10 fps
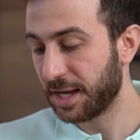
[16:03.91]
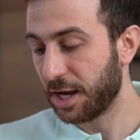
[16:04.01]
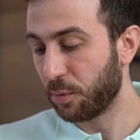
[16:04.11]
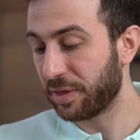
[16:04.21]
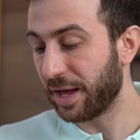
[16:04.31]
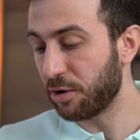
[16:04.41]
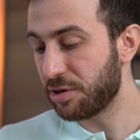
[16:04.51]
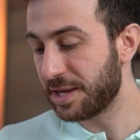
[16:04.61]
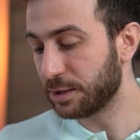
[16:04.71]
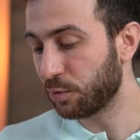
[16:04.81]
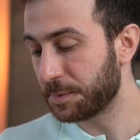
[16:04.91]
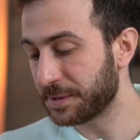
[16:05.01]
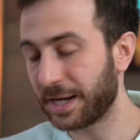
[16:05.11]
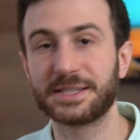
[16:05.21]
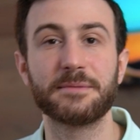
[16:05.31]
without these
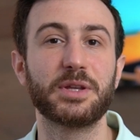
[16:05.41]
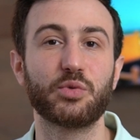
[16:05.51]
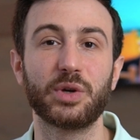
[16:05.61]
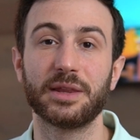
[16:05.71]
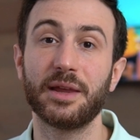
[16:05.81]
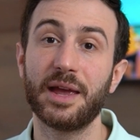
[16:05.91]
websites in between?